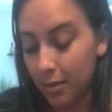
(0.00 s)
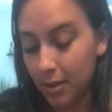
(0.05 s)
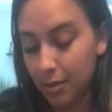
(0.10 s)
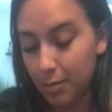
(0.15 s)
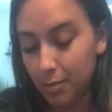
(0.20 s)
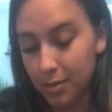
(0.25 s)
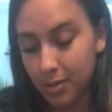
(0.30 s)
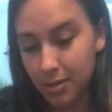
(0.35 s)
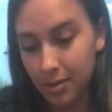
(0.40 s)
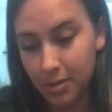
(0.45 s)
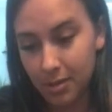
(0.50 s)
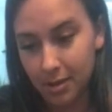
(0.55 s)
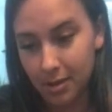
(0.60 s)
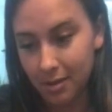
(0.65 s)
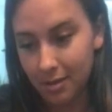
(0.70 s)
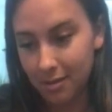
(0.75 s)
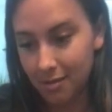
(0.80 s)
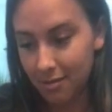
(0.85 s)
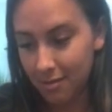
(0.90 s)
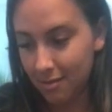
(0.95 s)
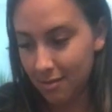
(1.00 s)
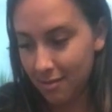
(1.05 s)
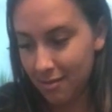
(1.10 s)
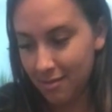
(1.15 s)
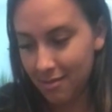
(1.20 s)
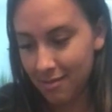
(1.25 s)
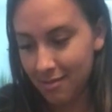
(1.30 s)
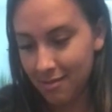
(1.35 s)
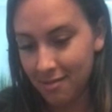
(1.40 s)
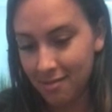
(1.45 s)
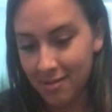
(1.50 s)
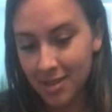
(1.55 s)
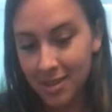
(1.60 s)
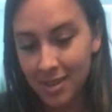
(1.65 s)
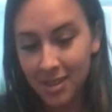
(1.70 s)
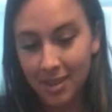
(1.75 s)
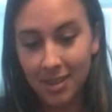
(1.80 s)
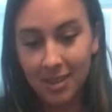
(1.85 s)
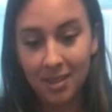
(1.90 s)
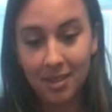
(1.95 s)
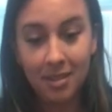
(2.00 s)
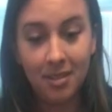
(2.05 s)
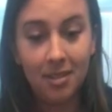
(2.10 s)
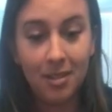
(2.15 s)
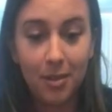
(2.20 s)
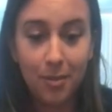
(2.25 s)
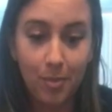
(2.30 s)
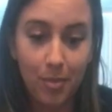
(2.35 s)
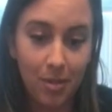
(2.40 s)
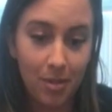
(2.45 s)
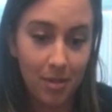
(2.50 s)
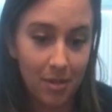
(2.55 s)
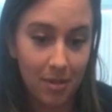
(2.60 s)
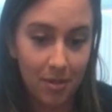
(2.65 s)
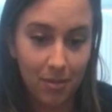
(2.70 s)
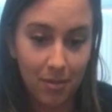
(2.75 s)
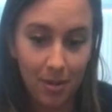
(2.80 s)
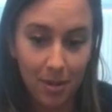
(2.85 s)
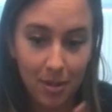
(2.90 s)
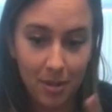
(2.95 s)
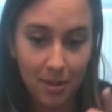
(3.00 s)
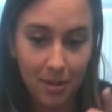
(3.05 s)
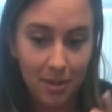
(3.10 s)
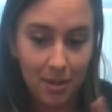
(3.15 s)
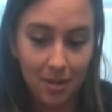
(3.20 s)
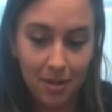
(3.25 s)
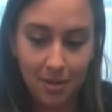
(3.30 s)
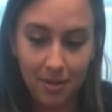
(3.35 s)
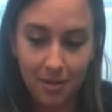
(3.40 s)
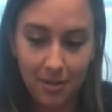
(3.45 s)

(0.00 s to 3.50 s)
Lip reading: this person wants